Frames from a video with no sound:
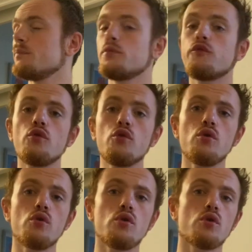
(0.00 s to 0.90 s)

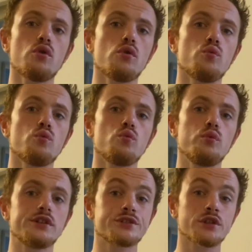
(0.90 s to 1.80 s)
before
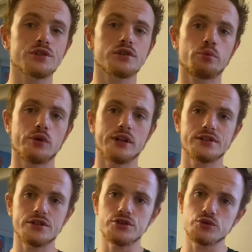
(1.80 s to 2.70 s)
we discuss the
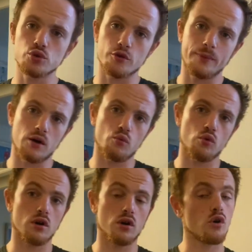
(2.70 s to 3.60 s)
points, let's just talk about
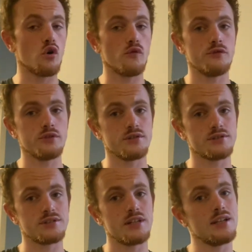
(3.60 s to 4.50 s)
what
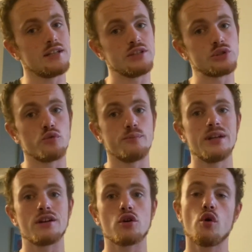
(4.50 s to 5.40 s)
confidence is, or
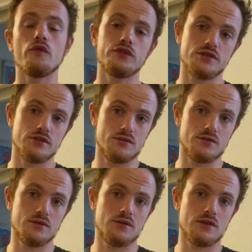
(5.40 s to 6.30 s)
being confident
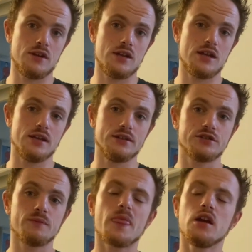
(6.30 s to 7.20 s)

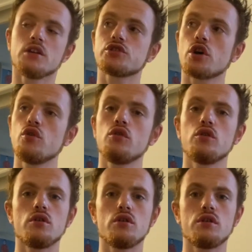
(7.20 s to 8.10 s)
is. So,
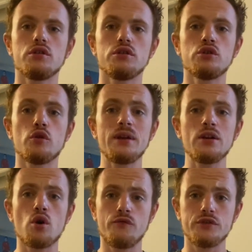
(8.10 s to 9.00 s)
you know,
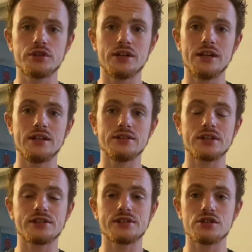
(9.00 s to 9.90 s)
being confident
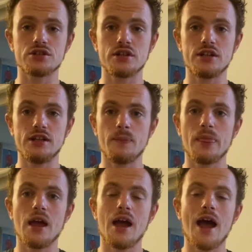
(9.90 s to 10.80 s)
is essentially
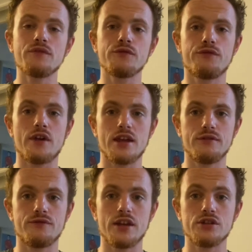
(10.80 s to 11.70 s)
having
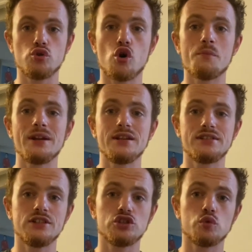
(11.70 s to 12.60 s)
faith in your
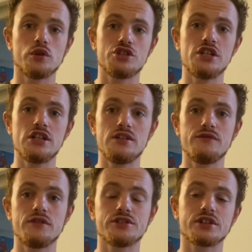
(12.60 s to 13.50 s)
ability to
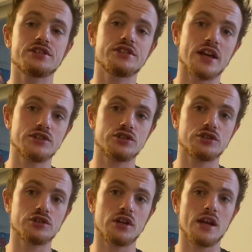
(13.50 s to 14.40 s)
achieve
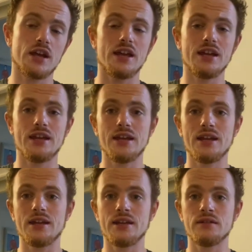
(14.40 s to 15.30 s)
success
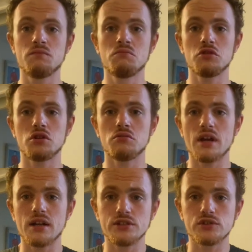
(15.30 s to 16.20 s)
in, you know,
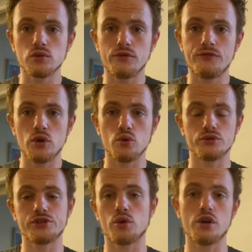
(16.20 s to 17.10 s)
any sort of
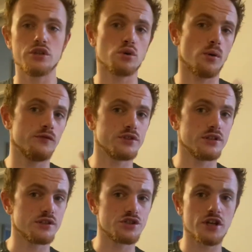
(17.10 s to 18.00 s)
field. So are you confident
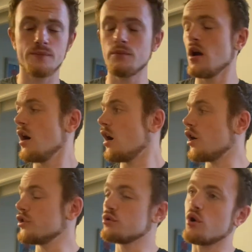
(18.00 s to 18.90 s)
in the gym?
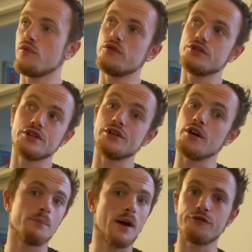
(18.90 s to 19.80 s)
Are you confident
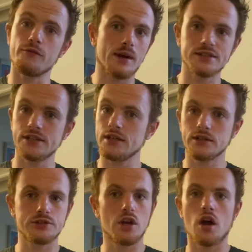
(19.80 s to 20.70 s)
at
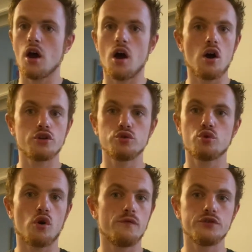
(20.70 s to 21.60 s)
mathematics? Are you
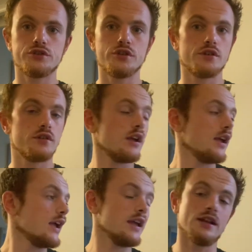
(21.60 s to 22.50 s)
confident
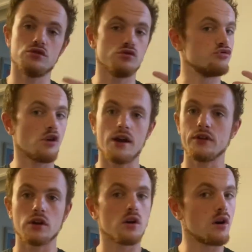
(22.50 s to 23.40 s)
in
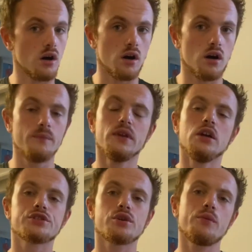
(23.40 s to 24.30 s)
driving a car?
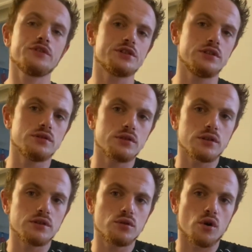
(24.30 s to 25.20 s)
So
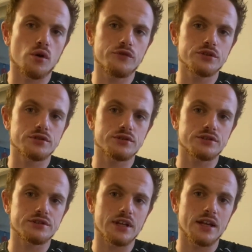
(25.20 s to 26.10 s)
obviously your
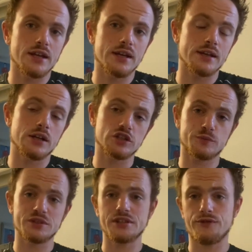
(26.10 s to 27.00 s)
confidence in a
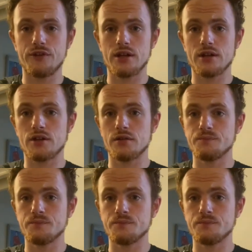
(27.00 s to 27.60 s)
specific